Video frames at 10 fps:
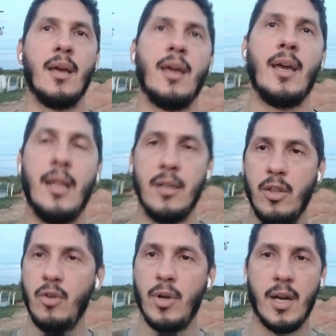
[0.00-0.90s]
and
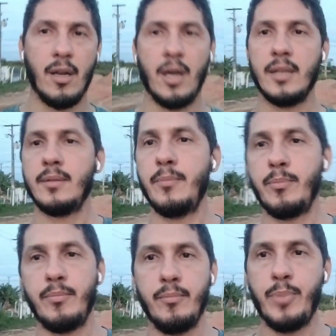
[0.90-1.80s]
you are not
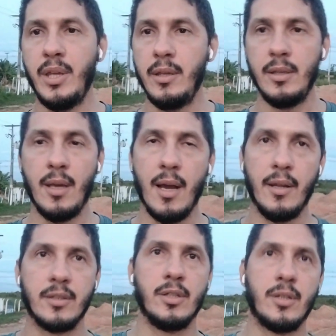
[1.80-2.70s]
being
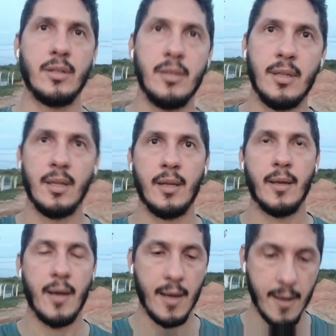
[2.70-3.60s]
under
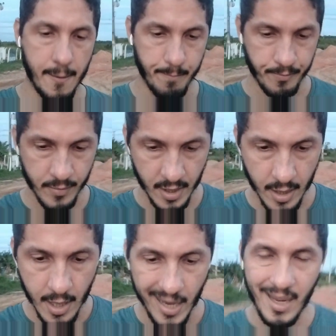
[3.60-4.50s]

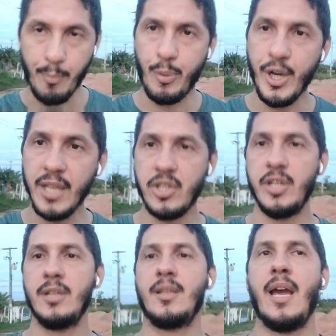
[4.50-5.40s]
a
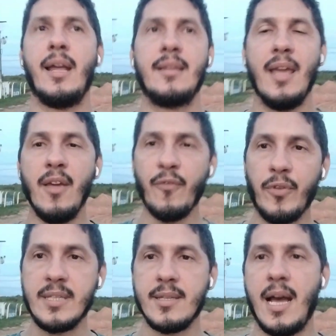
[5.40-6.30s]
preaching that
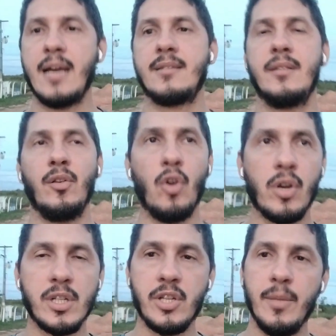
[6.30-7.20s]
emphasizes the
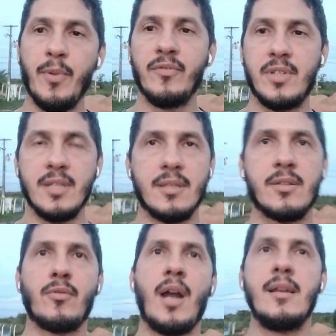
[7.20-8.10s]
Lordship of
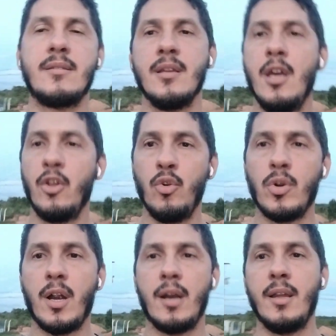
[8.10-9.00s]
Jesus Christ,
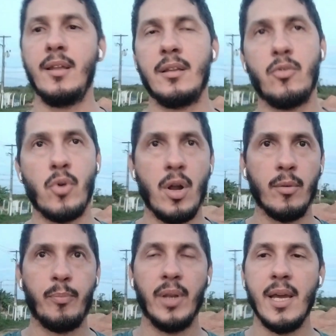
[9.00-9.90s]
you are in the
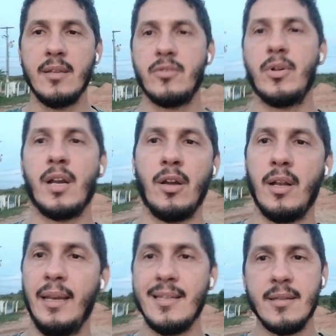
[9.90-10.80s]
wrong place. You are
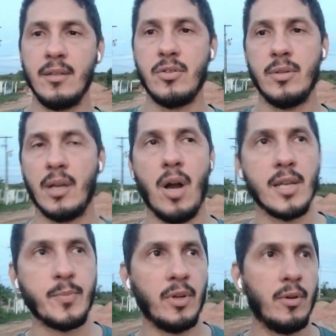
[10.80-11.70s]
not listening to the
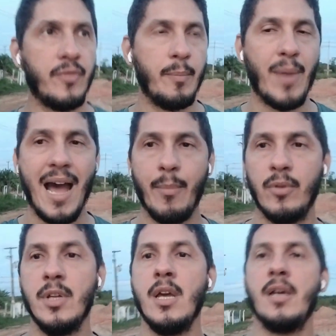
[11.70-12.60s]
gospel of the
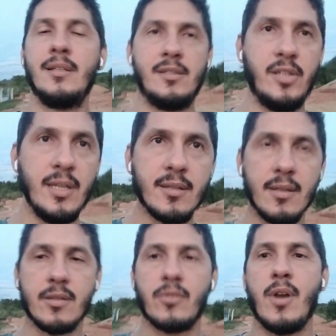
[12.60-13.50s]
Bible.
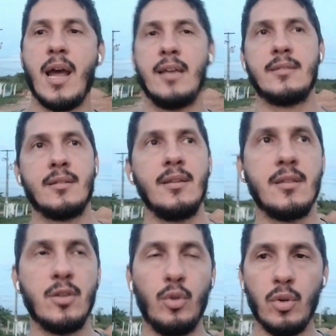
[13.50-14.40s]
Jesus Christ
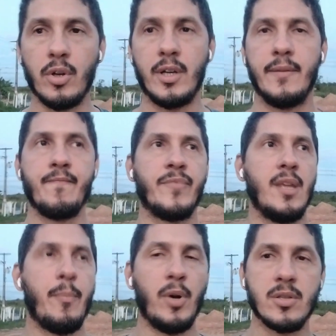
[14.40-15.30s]
is Lord.
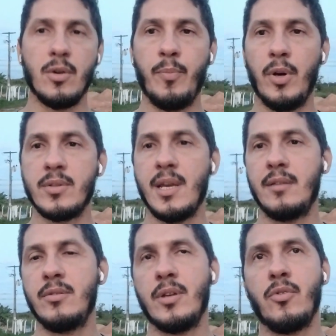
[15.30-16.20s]
The Apostle Paul
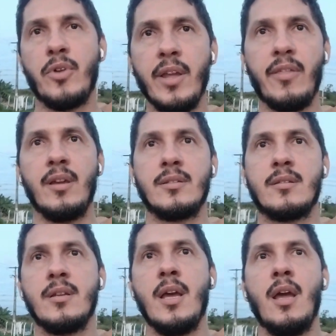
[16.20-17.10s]
said to the Corinthians,